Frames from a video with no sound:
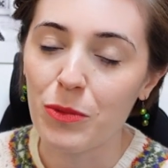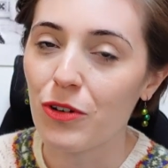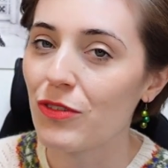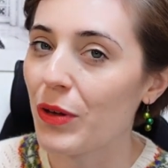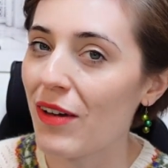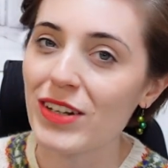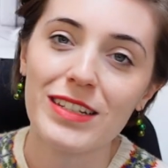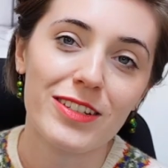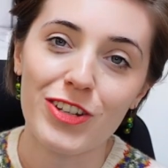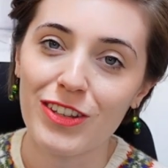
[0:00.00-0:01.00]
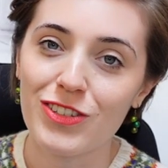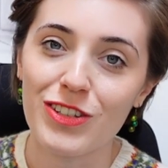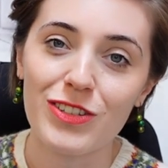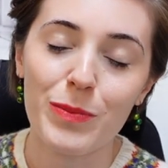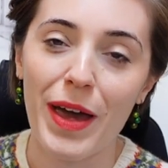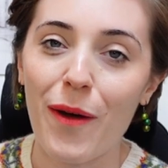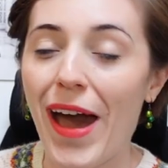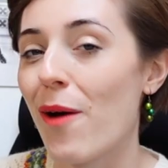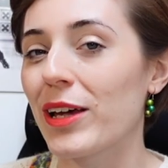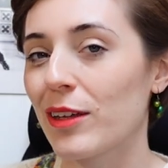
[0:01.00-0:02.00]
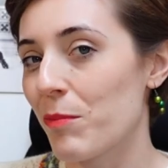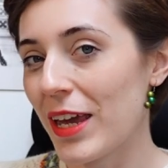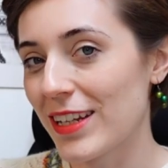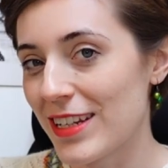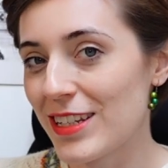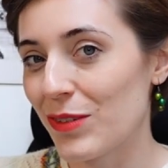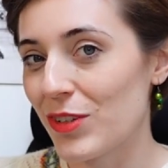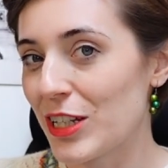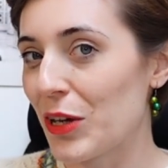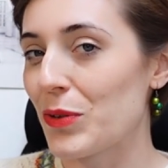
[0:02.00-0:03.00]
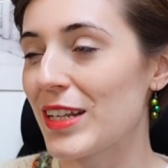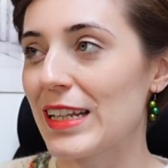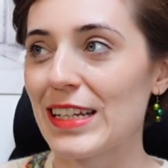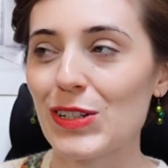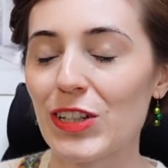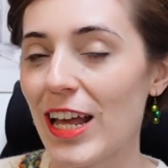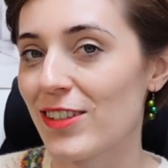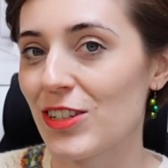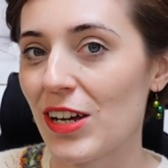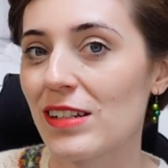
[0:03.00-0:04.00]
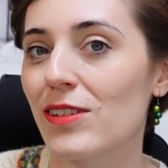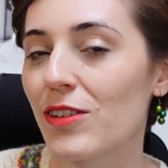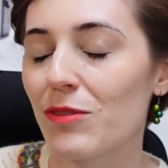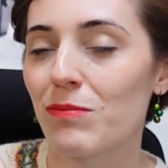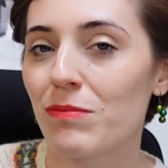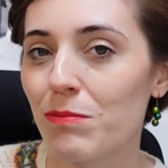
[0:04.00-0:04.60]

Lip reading: Or if you have any suggestions about how I can make knitting videos a little less dull than